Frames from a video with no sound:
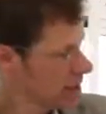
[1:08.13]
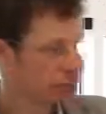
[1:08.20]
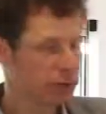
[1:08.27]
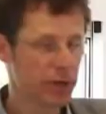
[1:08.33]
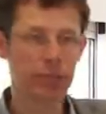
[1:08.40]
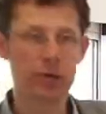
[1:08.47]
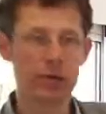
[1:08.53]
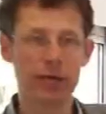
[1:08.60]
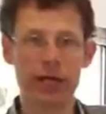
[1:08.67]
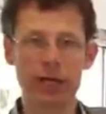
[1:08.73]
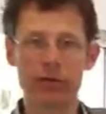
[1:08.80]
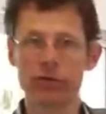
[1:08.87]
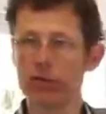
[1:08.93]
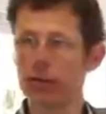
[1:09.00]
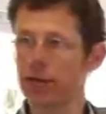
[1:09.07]
many people
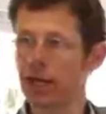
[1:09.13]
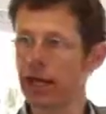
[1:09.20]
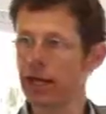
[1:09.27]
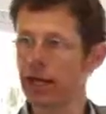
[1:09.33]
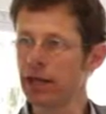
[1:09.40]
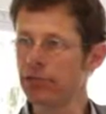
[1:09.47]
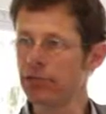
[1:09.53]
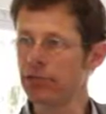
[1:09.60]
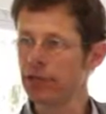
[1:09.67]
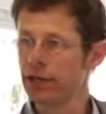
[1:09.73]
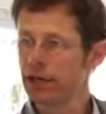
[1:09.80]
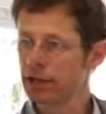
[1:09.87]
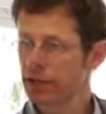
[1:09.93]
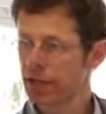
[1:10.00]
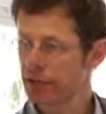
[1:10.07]
into the belief
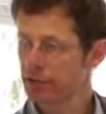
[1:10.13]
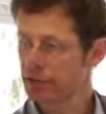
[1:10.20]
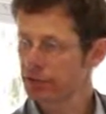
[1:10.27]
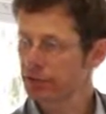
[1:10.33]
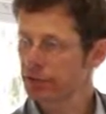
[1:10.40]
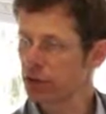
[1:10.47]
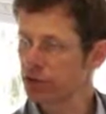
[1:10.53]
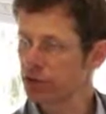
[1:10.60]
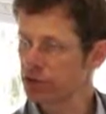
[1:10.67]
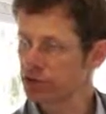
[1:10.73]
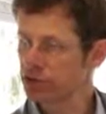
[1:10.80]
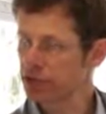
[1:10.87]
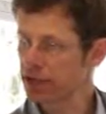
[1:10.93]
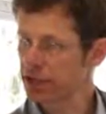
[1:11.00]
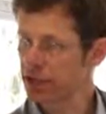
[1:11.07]
that there's no
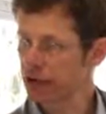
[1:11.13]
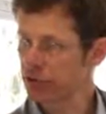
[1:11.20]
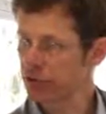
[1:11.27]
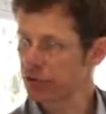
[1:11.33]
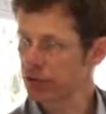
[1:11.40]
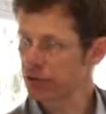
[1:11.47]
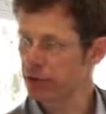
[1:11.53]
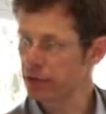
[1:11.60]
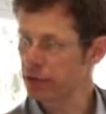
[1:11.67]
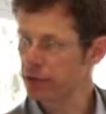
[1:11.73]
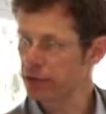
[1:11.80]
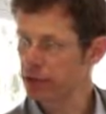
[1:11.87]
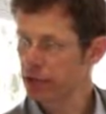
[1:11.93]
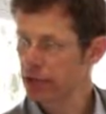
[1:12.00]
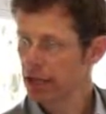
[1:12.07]
such thing like free
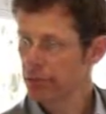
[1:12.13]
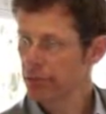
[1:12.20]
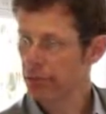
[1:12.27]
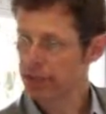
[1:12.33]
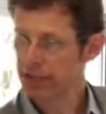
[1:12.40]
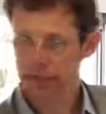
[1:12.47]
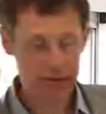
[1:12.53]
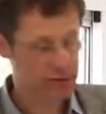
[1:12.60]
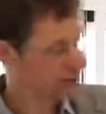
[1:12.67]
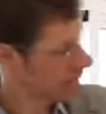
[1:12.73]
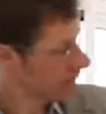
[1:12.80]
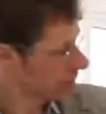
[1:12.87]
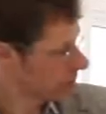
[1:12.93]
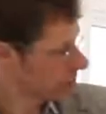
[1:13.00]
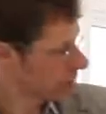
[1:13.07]
will, but that it's
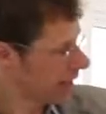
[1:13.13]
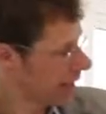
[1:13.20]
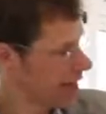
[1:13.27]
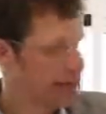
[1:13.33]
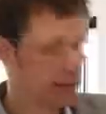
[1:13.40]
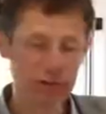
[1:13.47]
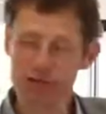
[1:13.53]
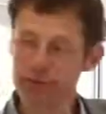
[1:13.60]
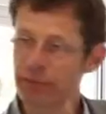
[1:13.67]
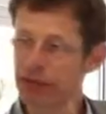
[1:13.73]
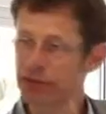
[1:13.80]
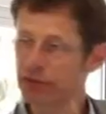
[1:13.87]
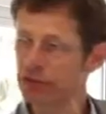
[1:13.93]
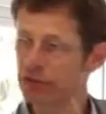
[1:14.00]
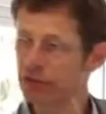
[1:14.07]
like the brain is
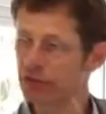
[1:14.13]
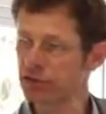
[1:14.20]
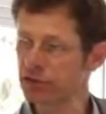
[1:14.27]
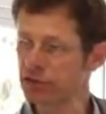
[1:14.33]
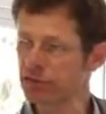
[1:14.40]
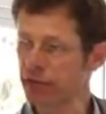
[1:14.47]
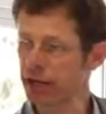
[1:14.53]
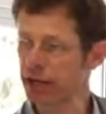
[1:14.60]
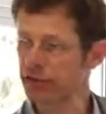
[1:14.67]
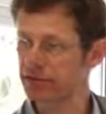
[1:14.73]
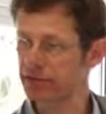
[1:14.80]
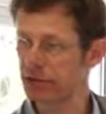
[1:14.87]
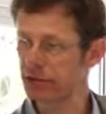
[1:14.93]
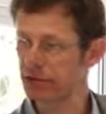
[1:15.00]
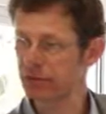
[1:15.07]
making the decision by
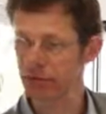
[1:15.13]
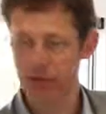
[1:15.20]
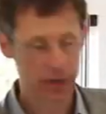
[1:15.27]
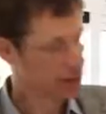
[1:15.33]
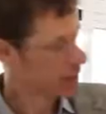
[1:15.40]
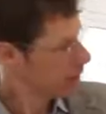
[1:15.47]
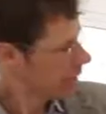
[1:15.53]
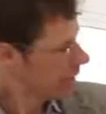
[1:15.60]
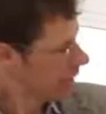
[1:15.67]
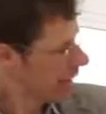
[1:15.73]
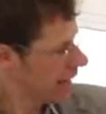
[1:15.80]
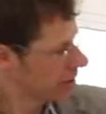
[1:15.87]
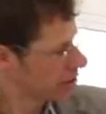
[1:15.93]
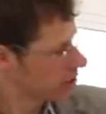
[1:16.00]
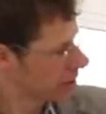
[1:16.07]
itself.
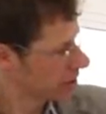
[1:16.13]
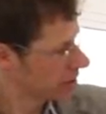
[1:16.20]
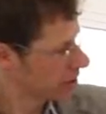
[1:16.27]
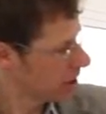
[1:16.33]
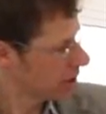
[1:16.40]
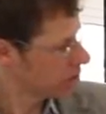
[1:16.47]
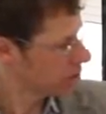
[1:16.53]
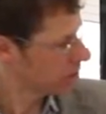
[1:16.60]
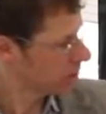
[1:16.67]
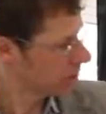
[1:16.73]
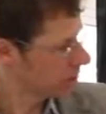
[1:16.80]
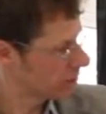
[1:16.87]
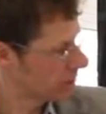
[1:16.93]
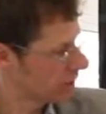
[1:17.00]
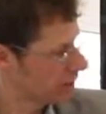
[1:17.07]
Later on,
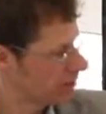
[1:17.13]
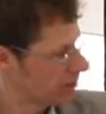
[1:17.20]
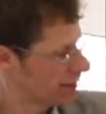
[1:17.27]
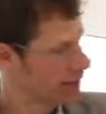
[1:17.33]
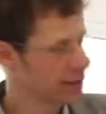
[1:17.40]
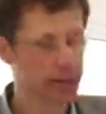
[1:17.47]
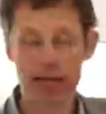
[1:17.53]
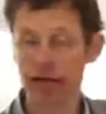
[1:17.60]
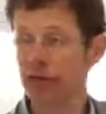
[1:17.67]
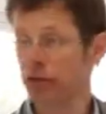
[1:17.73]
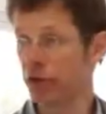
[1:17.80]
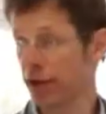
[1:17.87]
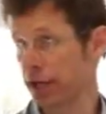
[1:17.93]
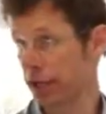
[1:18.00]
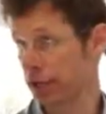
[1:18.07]
consciousness kicks in, and then
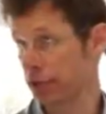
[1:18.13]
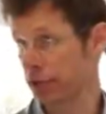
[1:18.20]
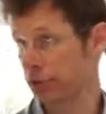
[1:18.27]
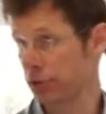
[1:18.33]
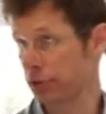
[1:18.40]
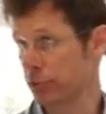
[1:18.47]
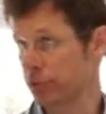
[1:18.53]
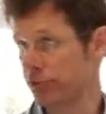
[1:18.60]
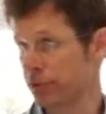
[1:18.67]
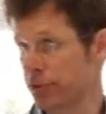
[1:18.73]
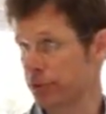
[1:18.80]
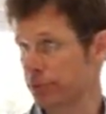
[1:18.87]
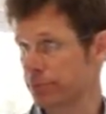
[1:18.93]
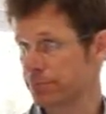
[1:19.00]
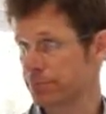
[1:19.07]
finally you do the
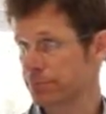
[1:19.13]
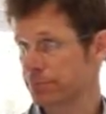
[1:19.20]
movement.